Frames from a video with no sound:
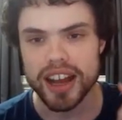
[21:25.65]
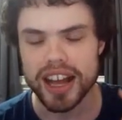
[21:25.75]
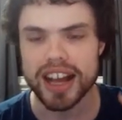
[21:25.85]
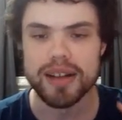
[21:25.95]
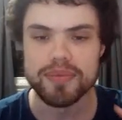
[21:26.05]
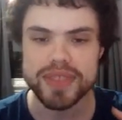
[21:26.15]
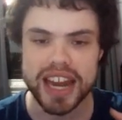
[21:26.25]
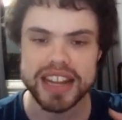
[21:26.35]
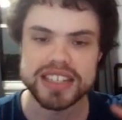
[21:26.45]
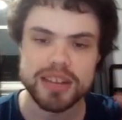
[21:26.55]

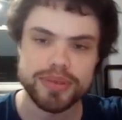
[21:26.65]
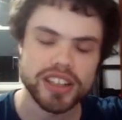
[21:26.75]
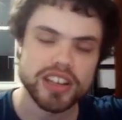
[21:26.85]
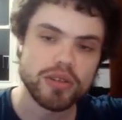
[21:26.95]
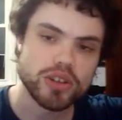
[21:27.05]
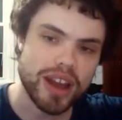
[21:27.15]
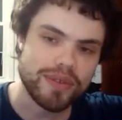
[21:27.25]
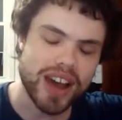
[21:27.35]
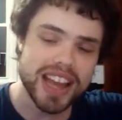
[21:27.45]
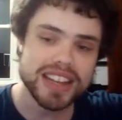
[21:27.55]
that is typically going to
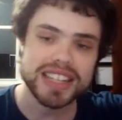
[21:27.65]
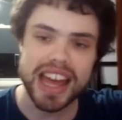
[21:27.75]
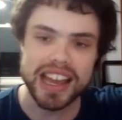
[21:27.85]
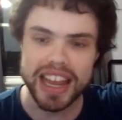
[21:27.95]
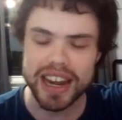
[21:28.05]
have high attack and